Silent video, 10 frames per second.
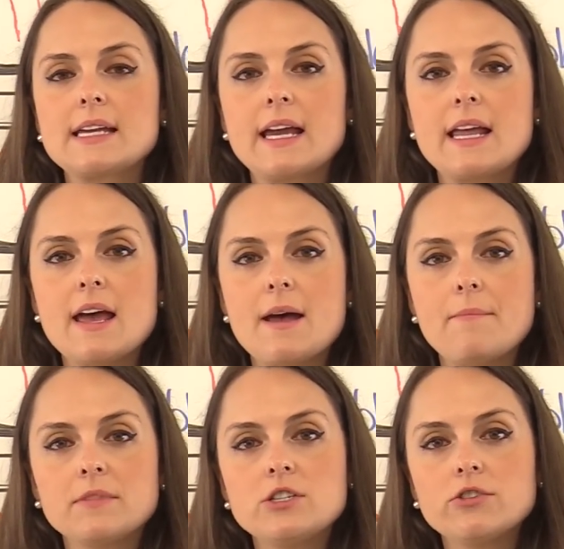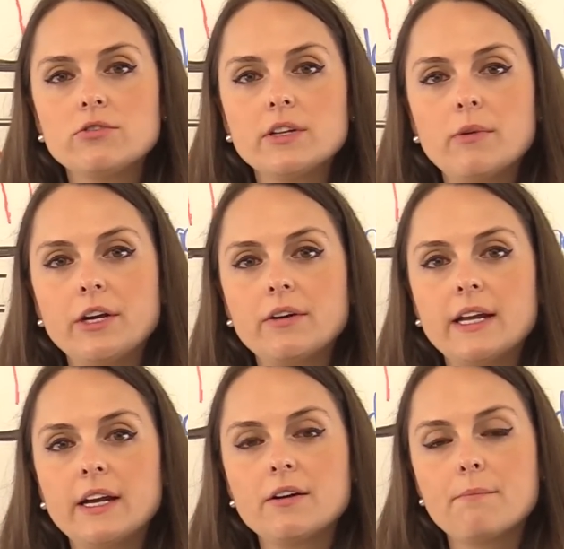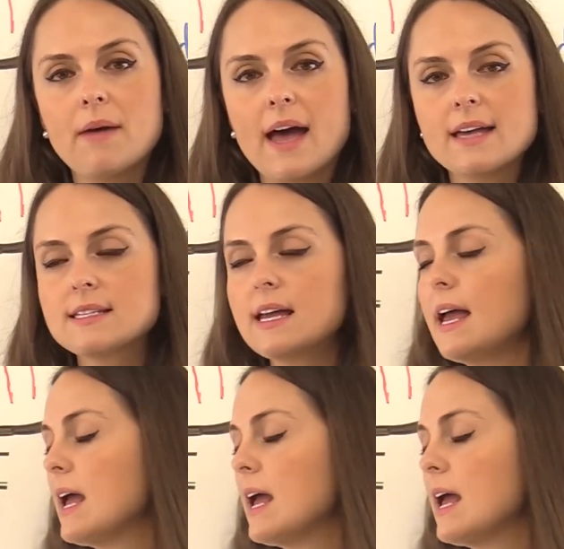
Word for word: and um, generally where you can hear it best